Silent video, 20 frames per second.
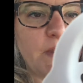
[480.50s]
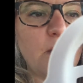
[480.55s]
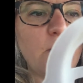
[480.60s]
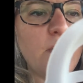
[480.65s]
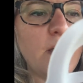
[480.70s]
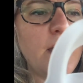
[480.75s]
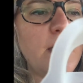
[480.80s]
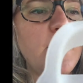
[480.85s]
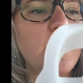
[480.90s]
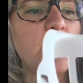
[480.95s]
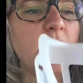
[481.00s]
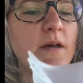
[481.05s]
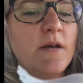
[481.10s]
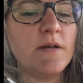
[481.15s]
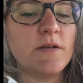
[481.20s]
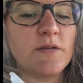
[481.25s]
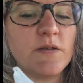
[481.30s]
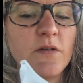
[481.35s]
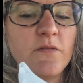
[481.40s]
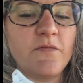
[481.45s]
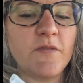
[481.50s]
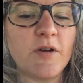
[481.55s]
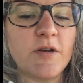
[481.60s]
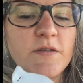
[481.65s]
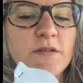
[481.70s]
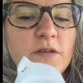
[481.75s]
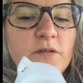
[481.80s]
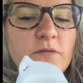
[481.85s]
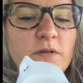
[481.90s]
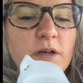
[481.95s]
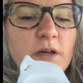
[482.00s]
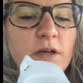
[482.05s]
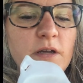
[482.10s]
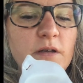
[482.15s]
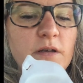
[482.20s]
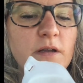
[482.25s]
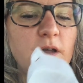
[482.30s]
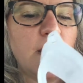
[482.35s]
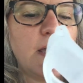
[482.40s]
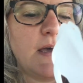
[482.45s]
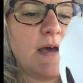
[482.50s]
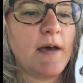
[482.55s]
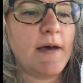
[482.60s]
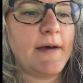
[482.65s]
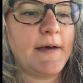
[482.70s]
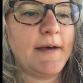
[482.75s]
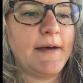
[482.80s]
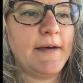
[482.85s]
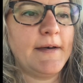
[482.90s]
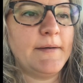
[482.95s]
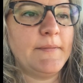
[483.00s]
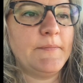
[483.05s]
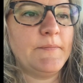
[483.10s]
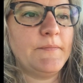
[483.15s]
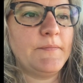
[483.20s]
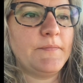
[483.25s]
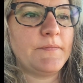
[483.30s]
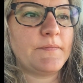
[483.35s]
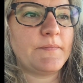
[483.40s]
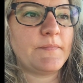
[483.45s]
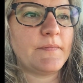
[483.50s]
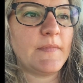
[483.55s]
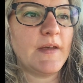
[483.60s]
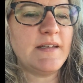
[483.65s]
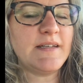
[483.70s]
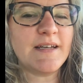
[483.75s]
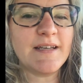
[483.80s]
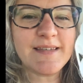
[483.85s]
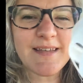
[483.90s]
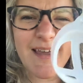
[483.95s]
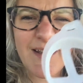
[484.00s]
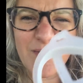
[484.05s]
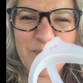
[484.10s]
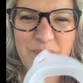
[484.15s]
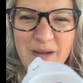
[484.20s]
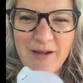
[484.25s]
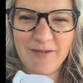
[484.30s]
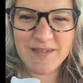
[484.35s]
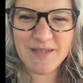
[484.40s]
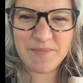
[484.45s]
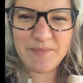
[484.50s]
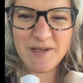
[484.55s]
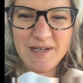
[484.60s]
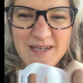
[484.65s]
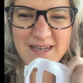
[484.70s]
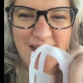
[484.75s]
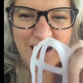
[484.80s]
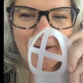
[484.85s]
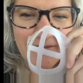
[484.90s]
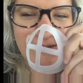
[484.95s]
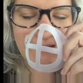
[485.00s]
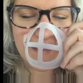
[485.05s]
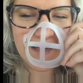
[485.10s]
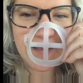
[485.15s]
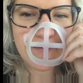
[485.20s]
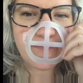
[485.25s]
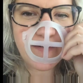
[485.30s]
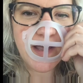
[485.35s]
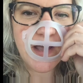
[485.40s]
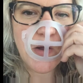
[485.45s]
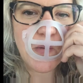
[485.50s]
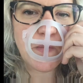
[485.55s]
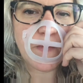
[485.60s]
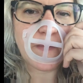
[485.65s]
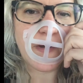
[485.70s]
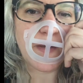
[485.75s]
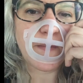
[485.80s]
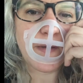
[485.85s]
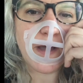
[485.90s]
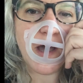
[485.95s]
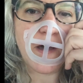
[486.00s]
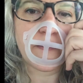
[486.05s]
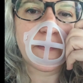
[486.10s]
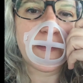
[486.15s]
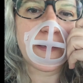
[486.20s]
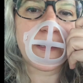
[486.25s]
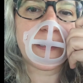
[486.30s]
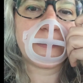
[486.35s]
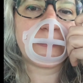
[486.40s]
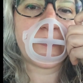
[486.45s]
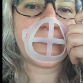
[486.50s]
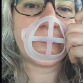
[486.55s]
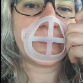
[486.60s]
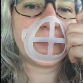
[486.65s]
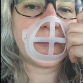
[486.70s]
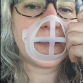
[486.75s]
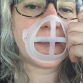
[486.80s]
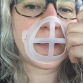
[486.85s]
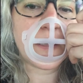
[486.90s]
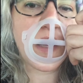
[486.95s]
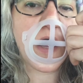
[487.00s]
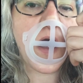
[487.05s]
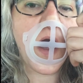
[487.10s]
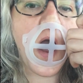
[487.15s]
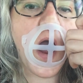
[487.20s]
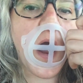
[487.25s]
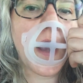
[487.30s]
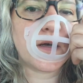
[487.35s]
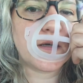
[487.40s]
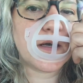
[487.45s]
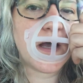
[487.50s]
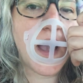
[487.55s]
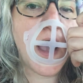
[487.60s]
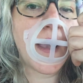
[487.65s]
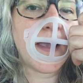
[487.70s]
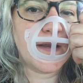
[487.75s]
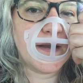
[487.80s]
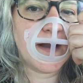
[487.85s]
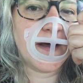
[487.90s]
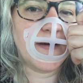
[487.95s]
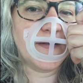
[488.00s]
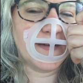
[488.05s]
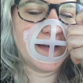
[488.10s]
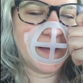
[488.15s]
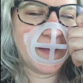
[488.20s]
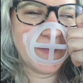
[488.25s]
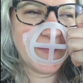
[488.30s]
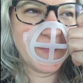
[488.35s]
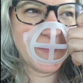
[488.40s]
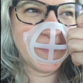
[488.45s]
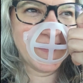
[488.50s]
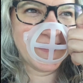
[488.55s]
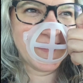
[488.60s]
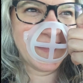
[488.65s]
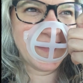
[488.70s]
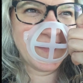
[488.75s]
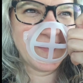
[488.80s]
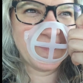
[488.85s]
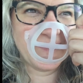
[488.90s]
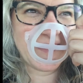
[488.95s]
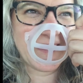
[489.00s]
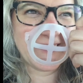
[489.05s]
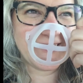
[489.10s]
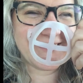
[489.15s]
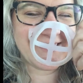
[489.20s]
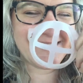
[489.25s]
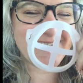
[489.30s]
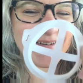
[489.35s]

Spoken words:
okay, so far so good. It does kind of bounce up and down. Like if I open my mouth, like it definitely, like, you know, bounces